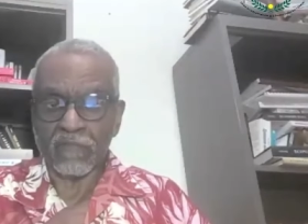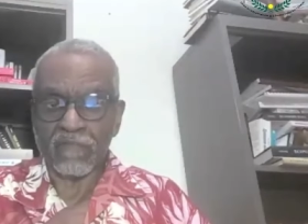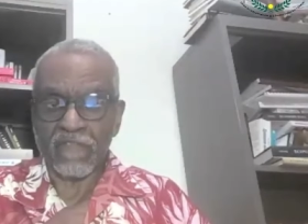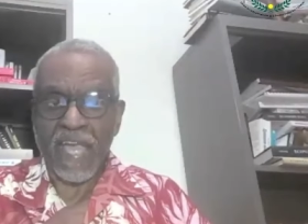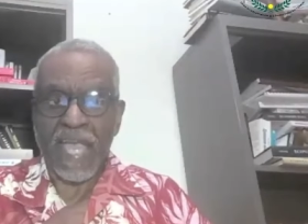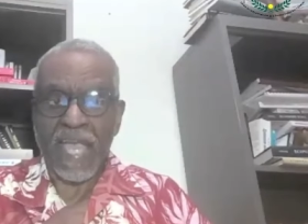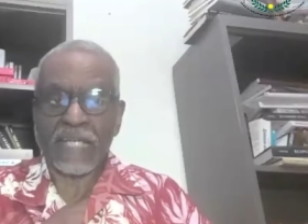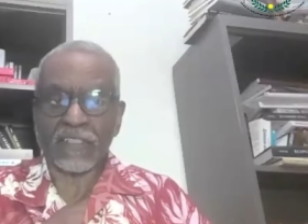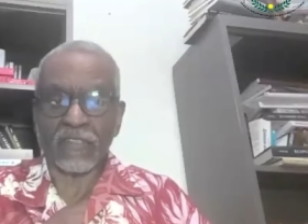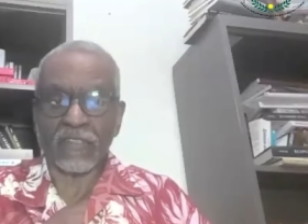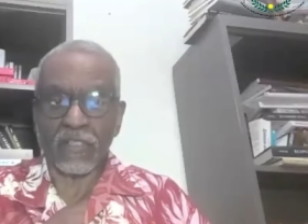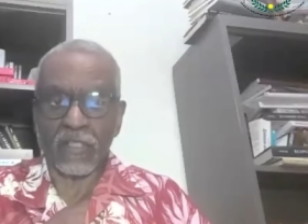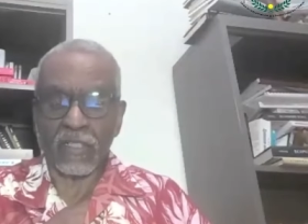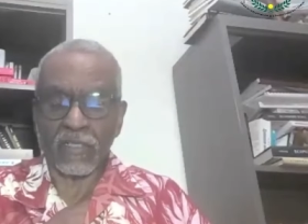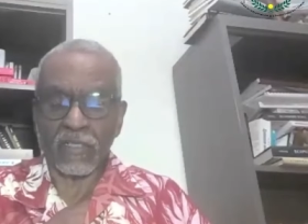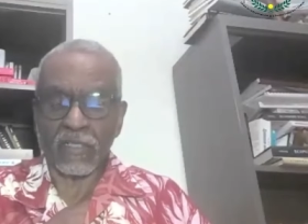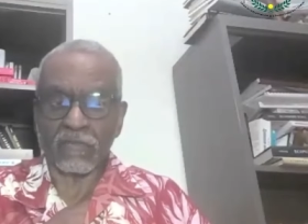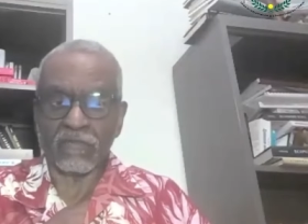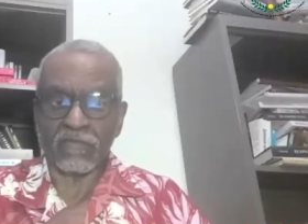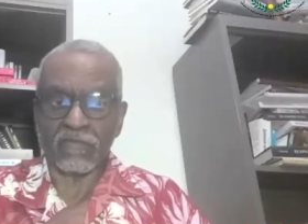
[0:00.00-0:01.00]
factor
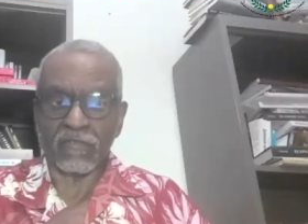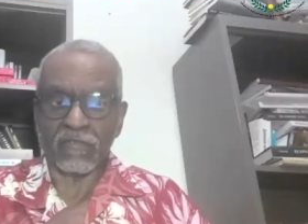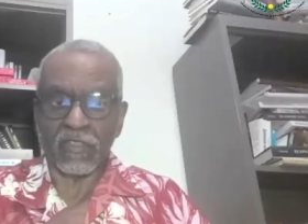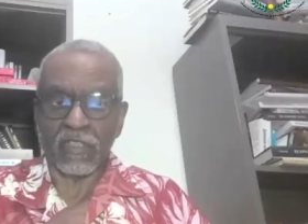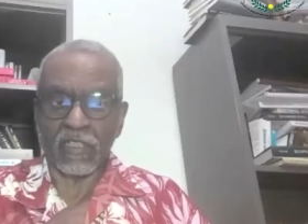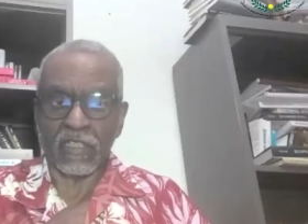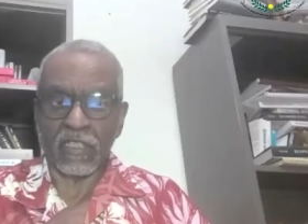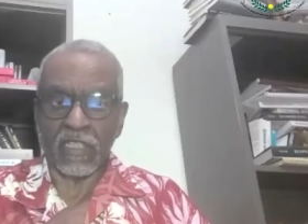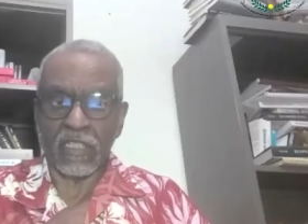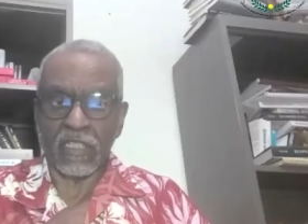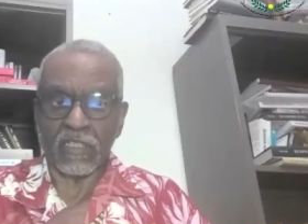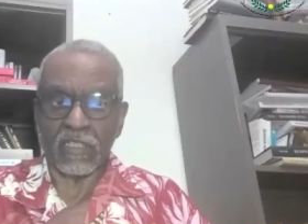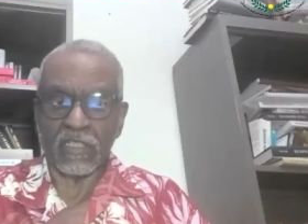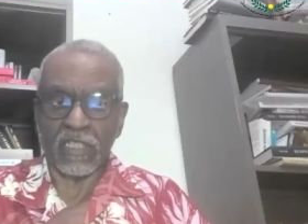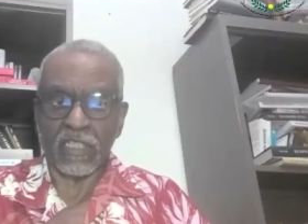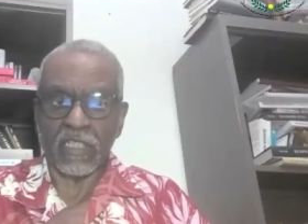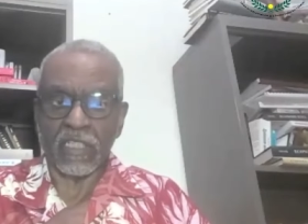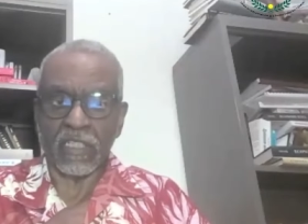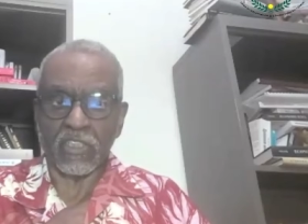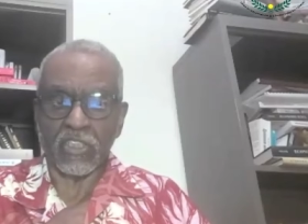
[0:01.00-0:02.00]

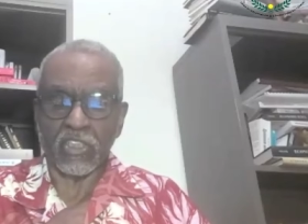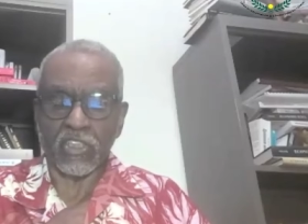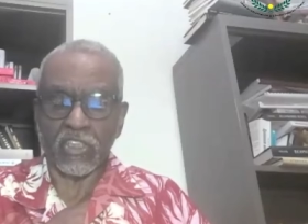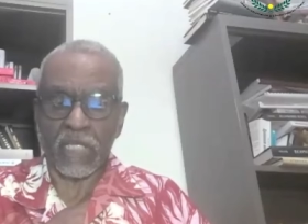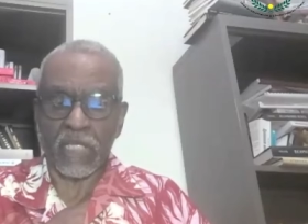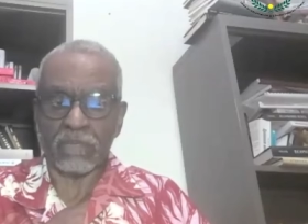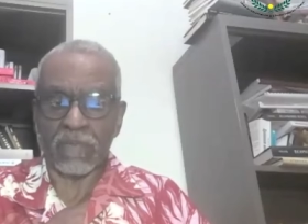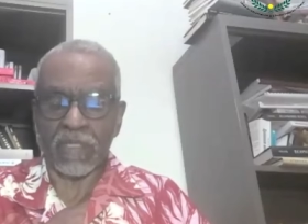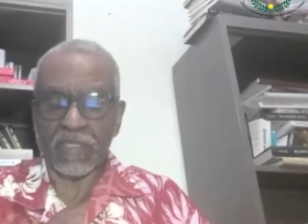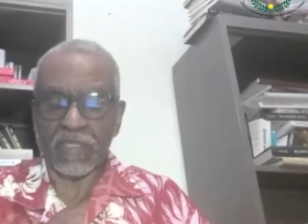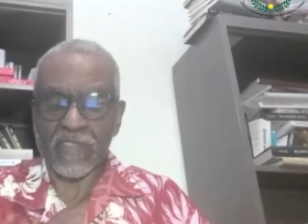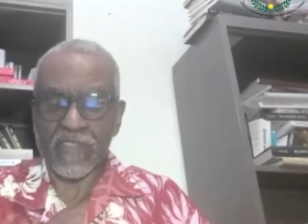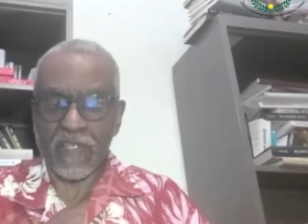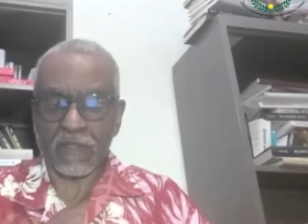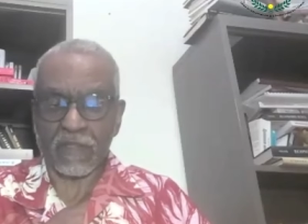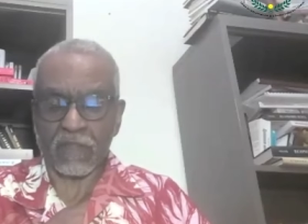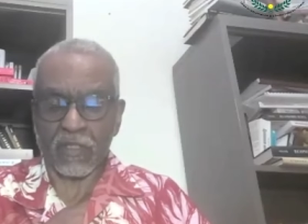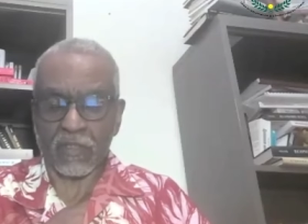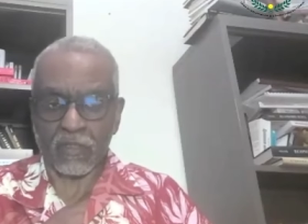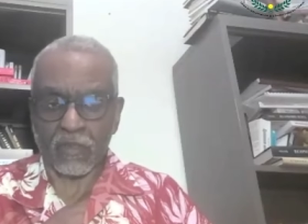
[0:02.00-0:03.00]
indeed in shaping
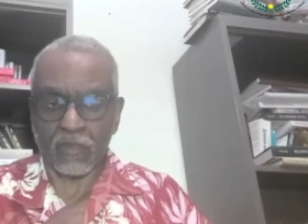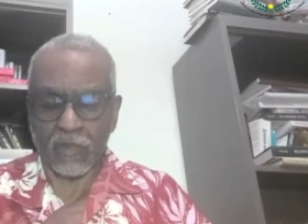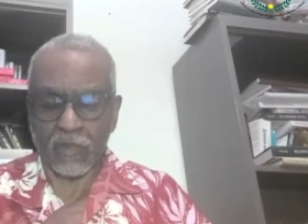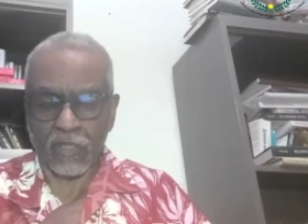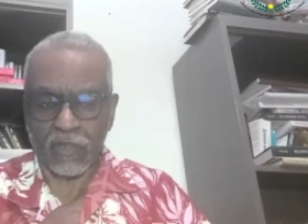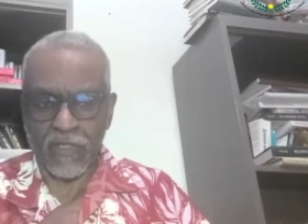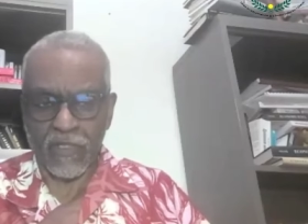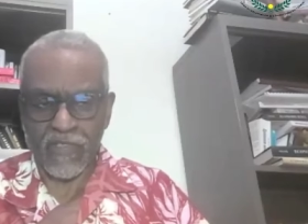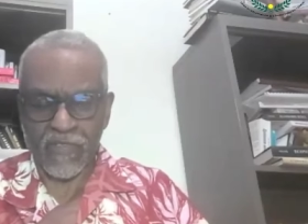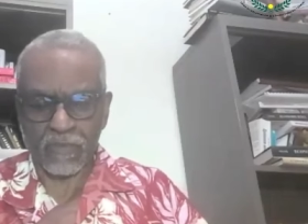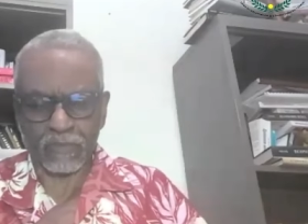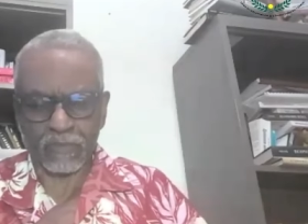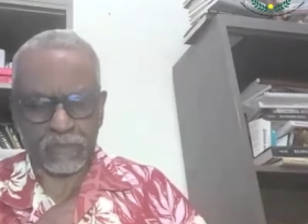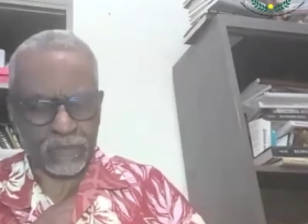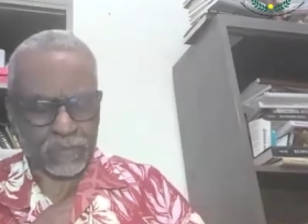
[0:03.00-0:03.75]
settler colonialism,